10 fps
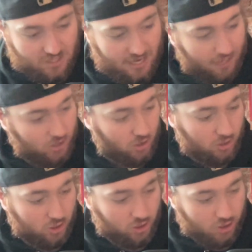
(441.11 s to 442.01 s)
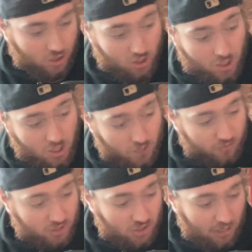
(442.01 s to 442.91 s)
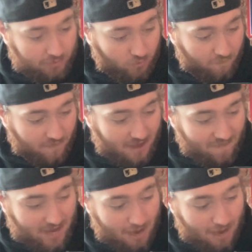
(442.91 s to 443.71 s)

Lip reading: to the next London show, which is chapter 158.